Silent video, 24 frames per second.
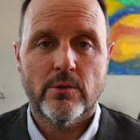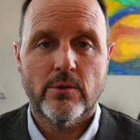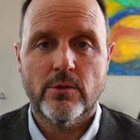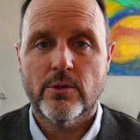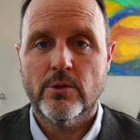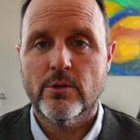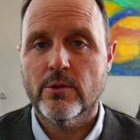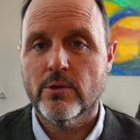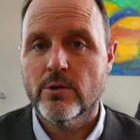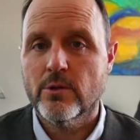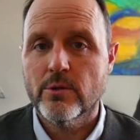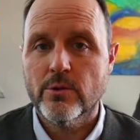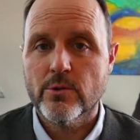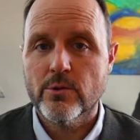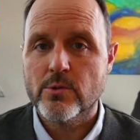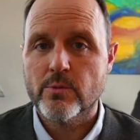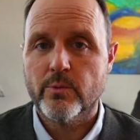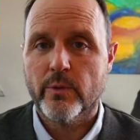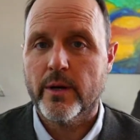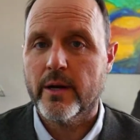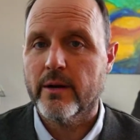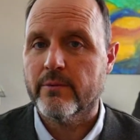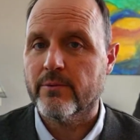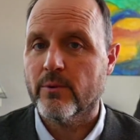
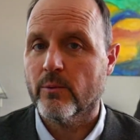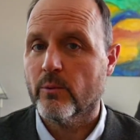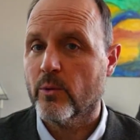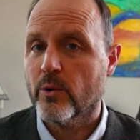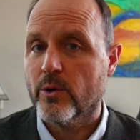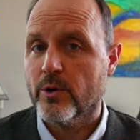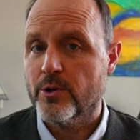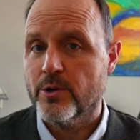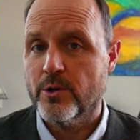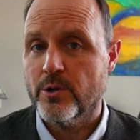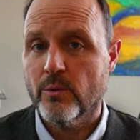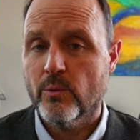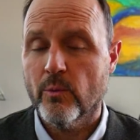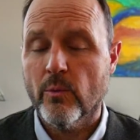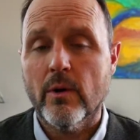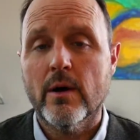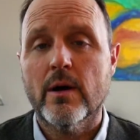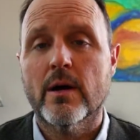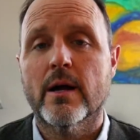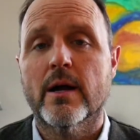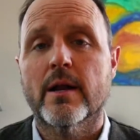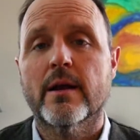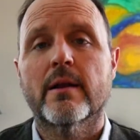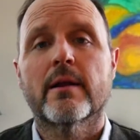use whatever word you
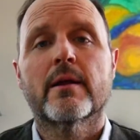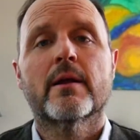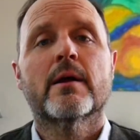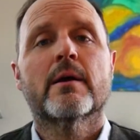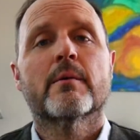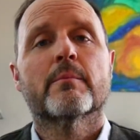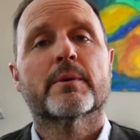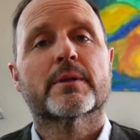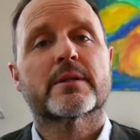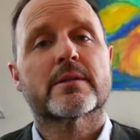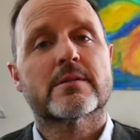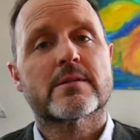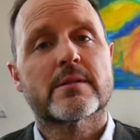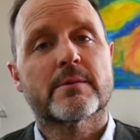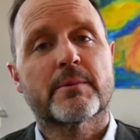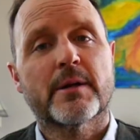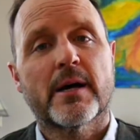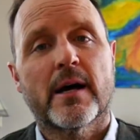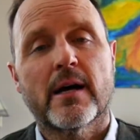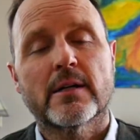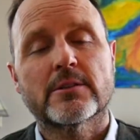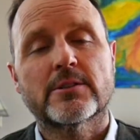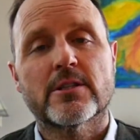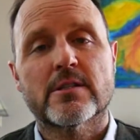want, but the
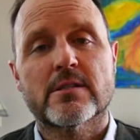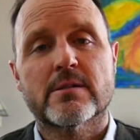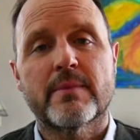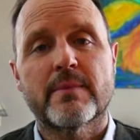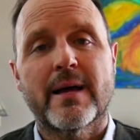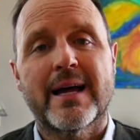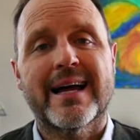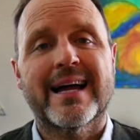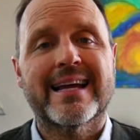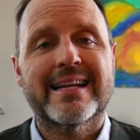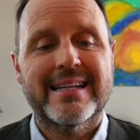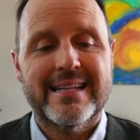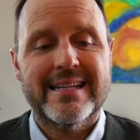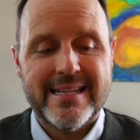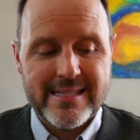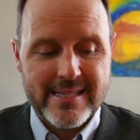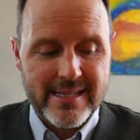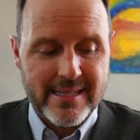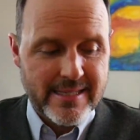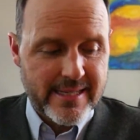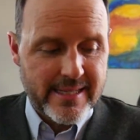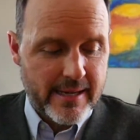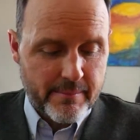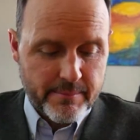subconscious mind
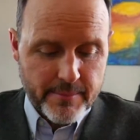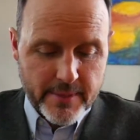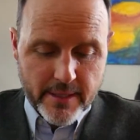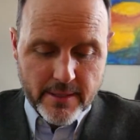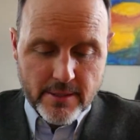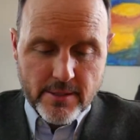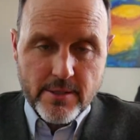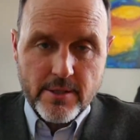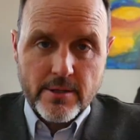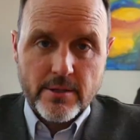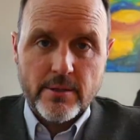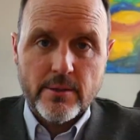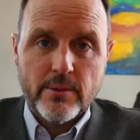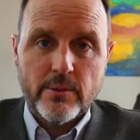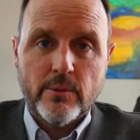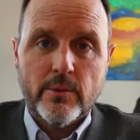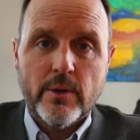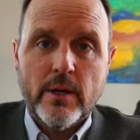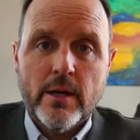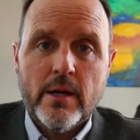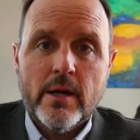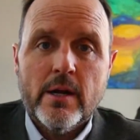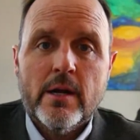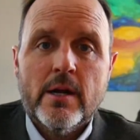is attempting
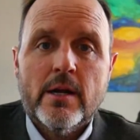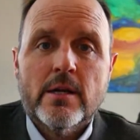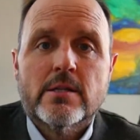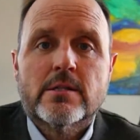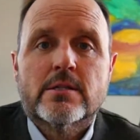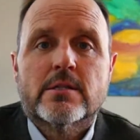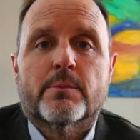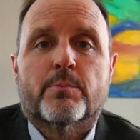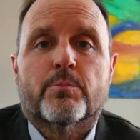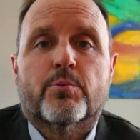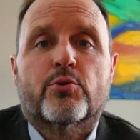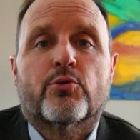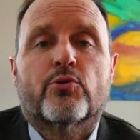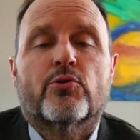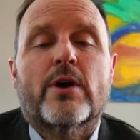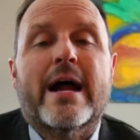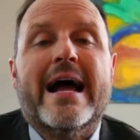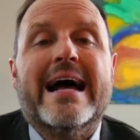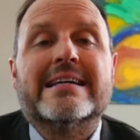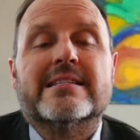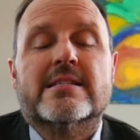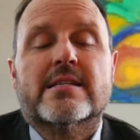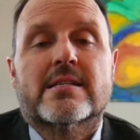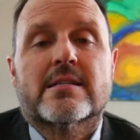to
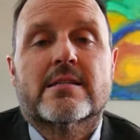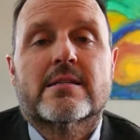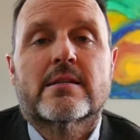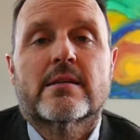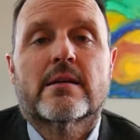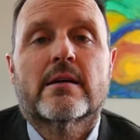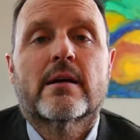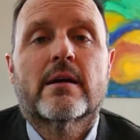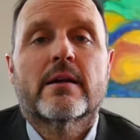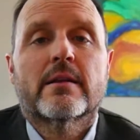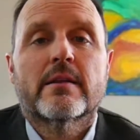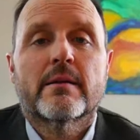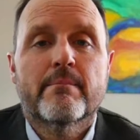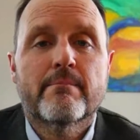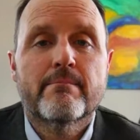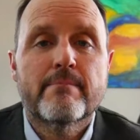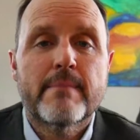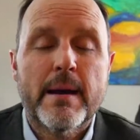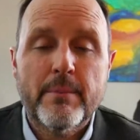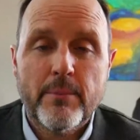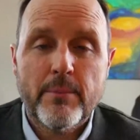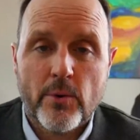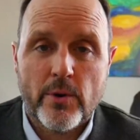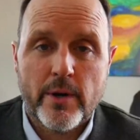suppress the
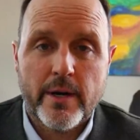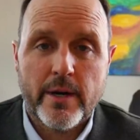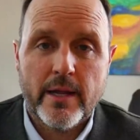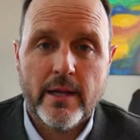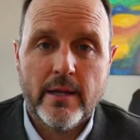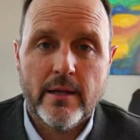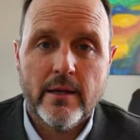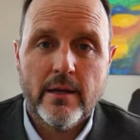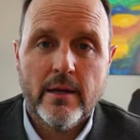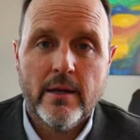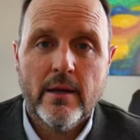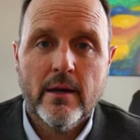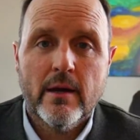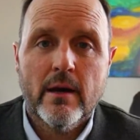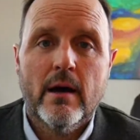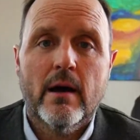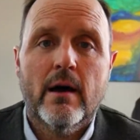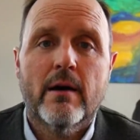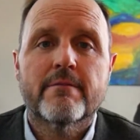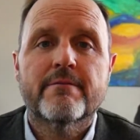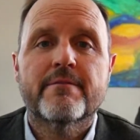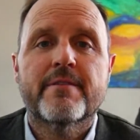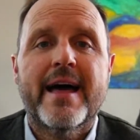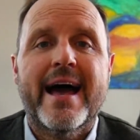memory
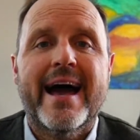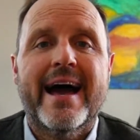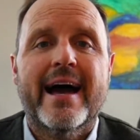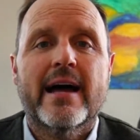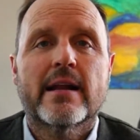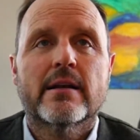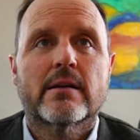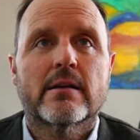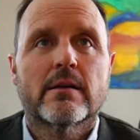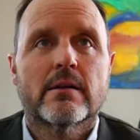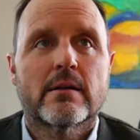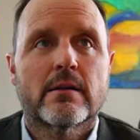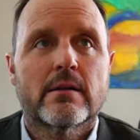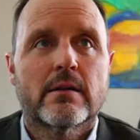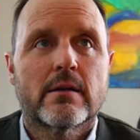of that